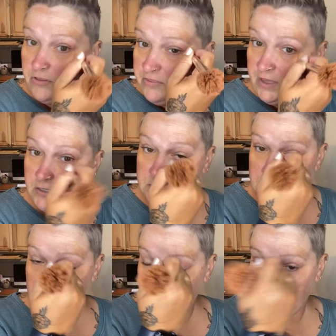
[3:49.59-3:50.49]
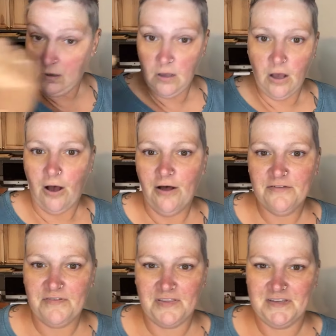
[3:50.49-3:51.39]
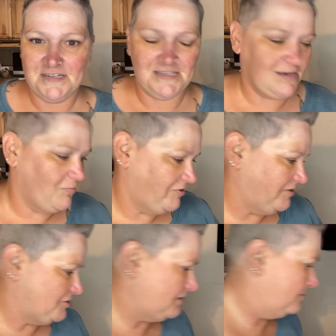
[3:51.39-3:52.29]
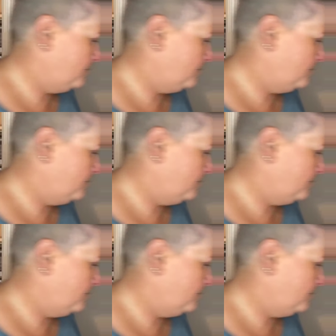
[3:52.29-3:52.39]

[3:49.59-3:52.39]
the things, all the fun things that come with aging.